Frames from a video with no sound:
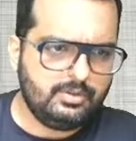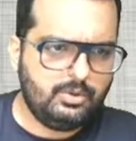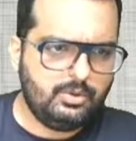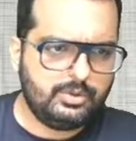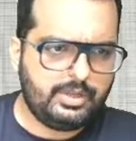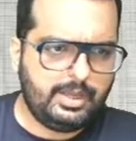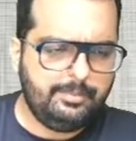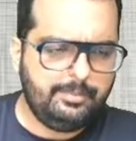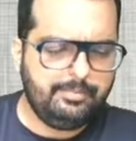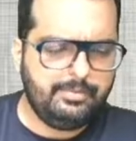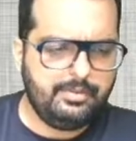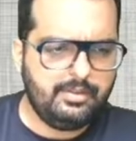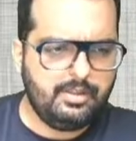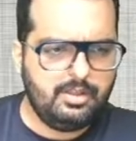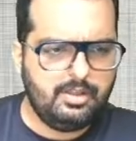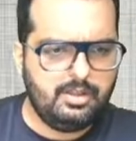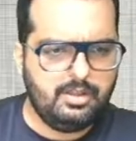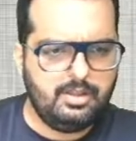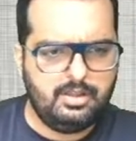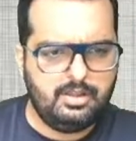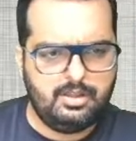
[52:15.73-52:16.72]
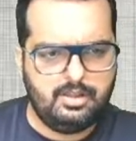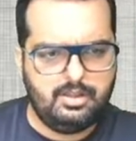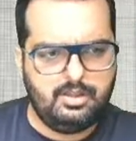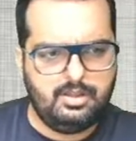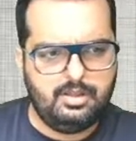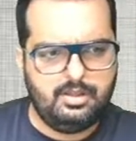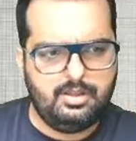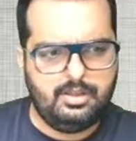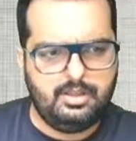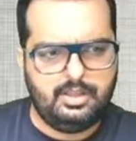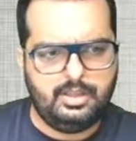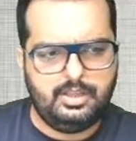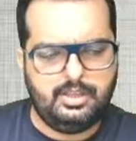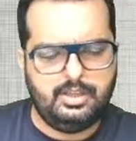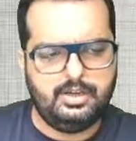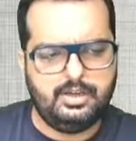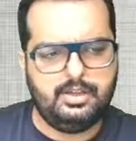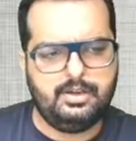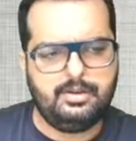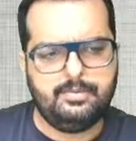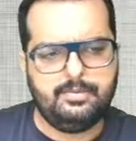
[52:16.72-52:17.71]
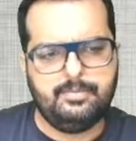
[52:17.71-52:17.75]
Okay.
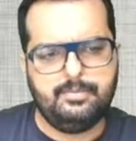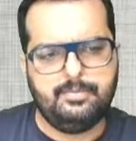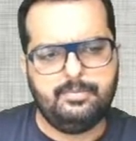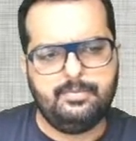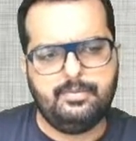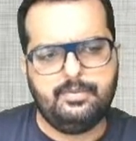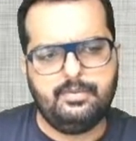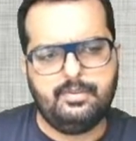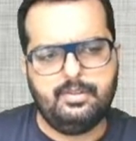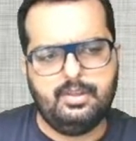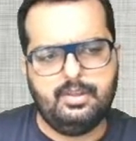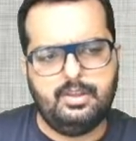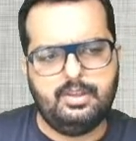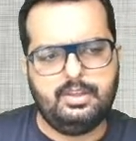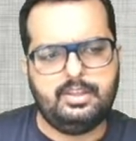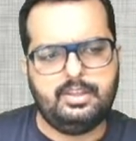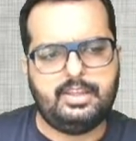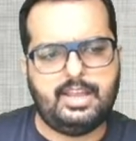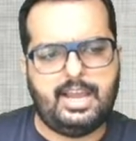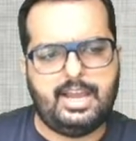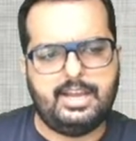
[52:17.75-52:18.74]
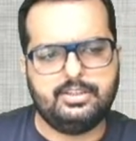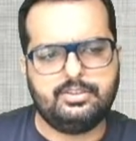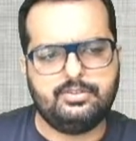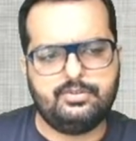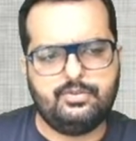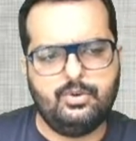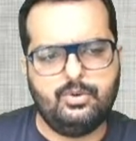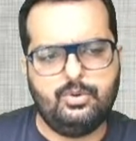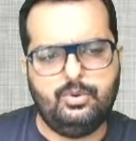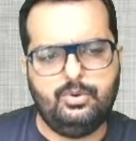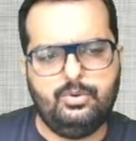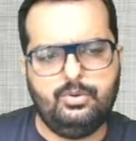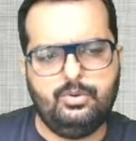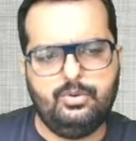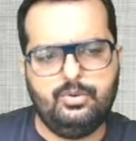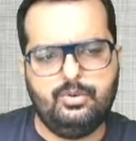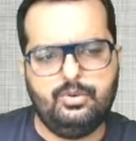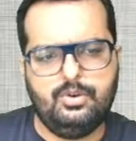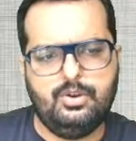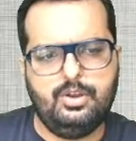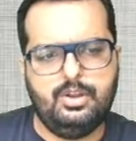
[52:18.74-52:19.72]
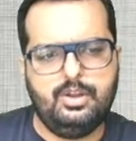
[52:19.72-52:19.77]
Year, cash flow,
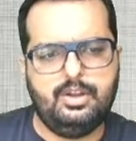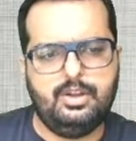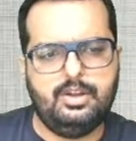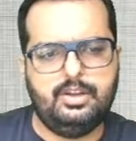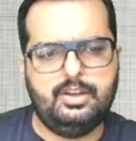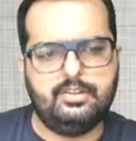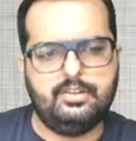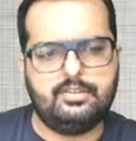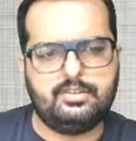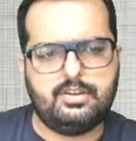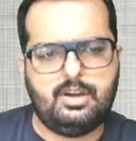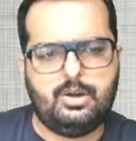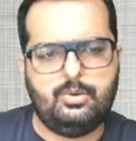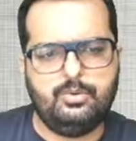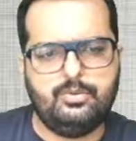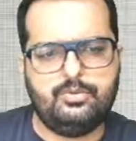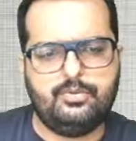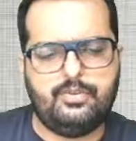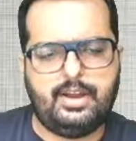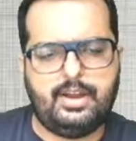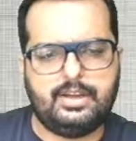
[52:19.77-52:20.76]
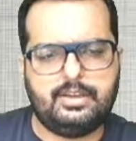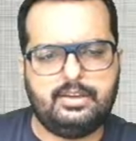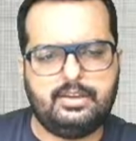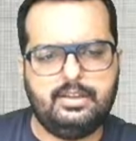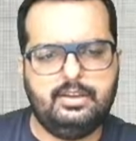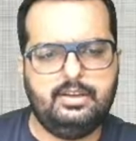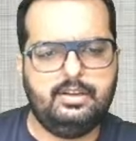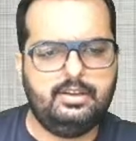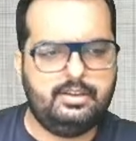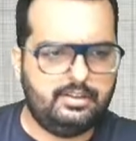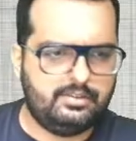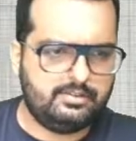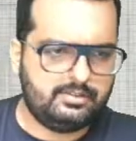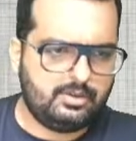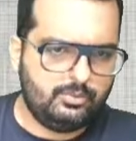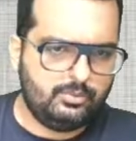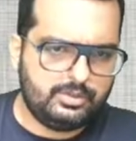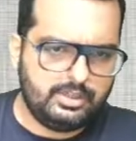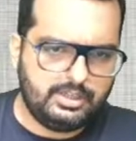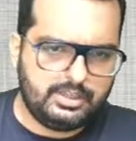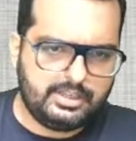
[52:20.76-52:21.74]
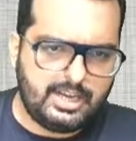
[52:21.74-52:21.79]
discount factor,
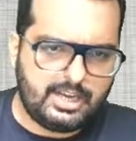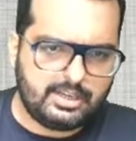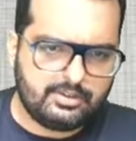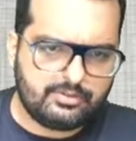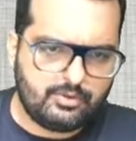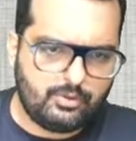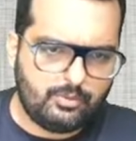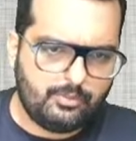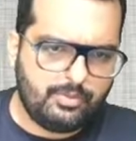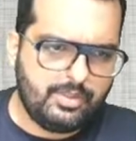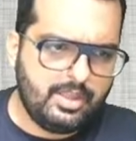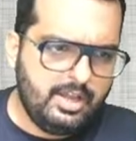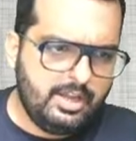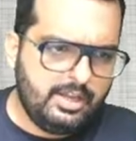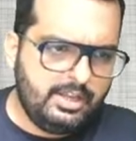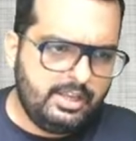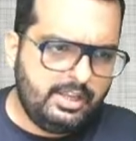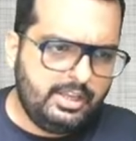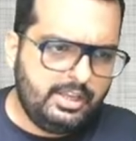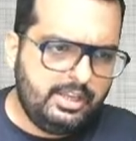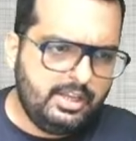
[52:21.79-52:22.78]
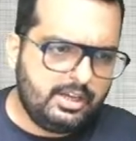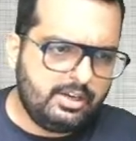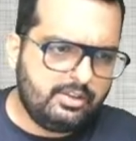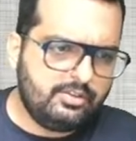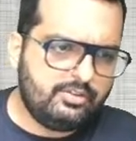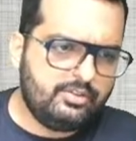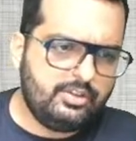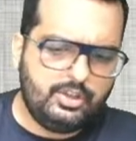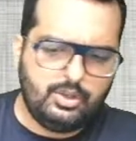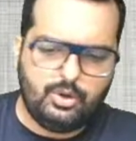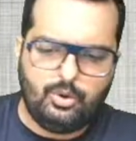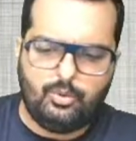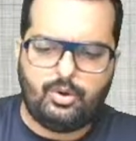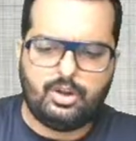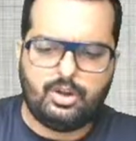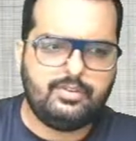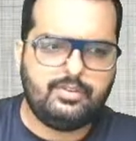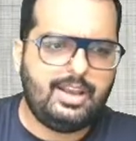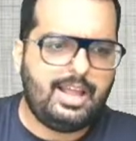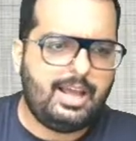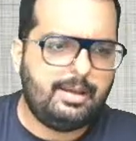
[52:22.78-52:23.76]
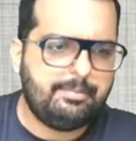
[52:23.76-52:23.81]
discounted cash flow. Year 0,
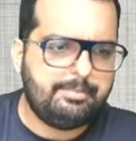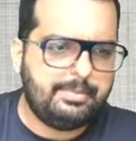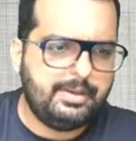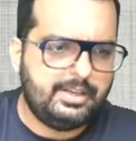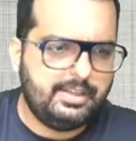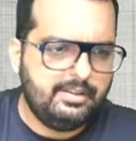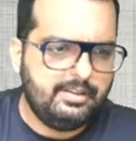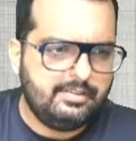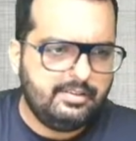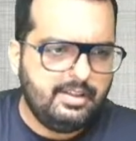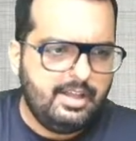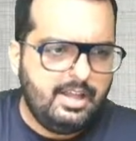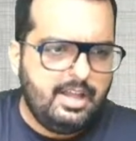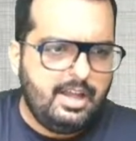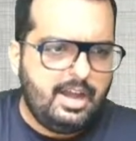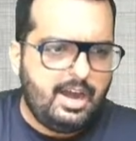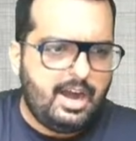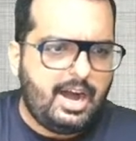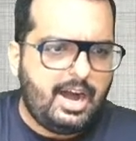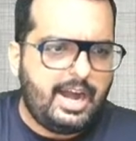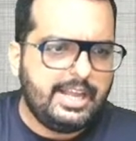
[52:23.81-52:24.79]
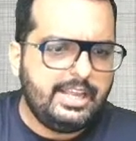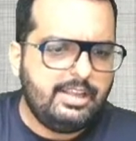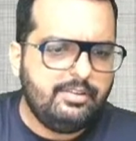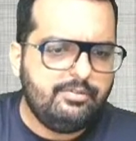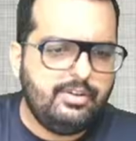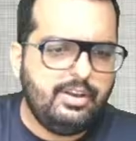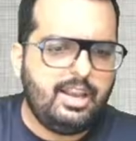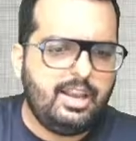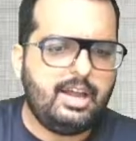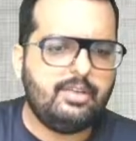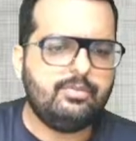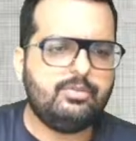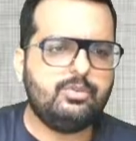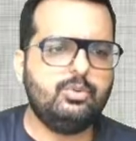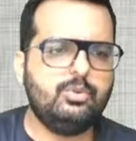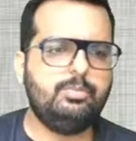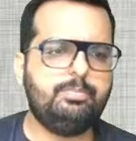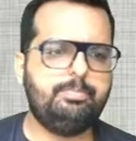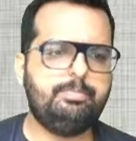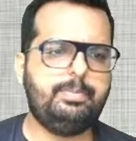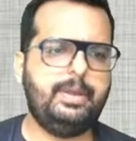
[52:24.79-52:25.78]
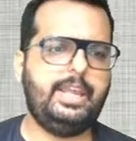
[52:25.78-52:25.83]
what will happen is I will have
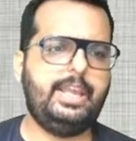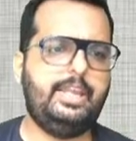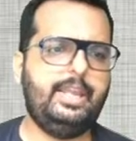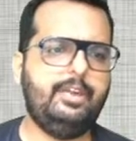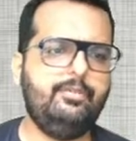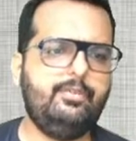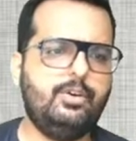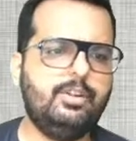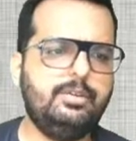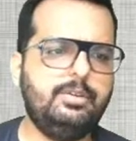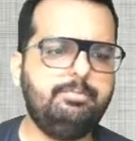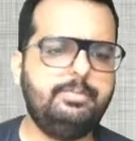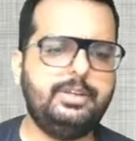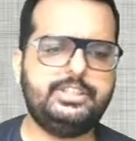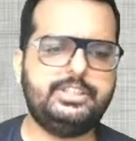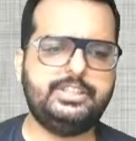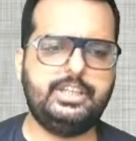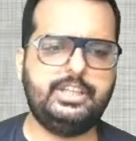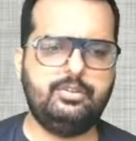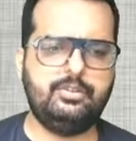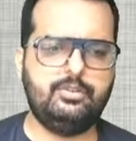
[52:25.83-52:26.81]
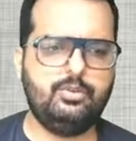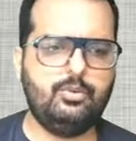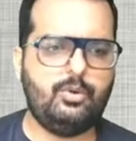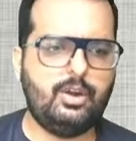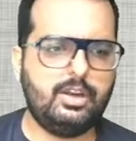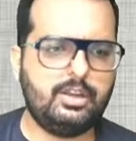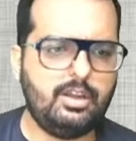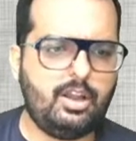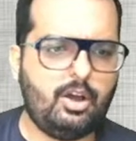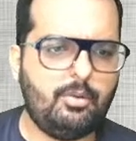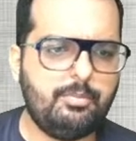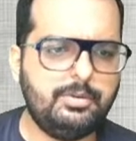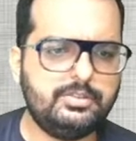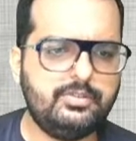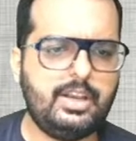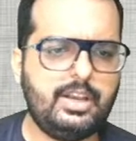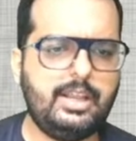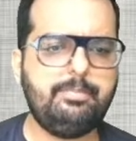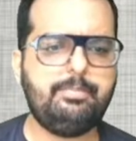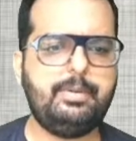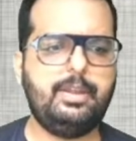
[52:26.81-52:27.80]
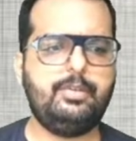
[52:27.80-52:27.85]
to pay for the machine. So how much
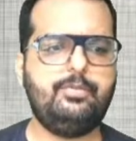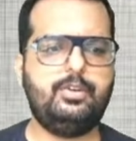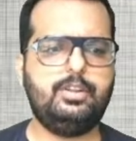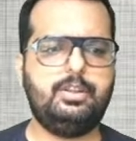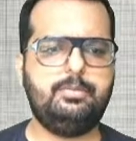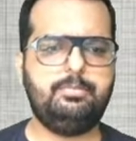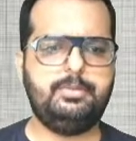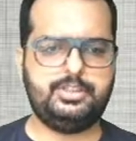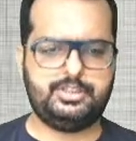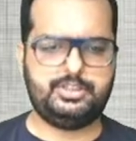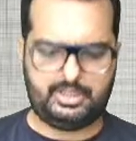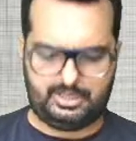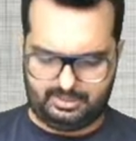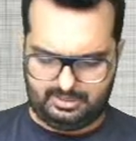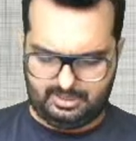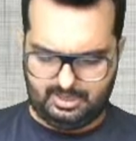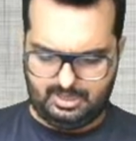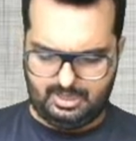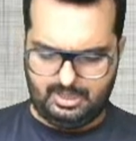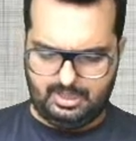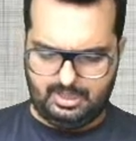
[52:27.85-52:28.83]
will I pay for the machine?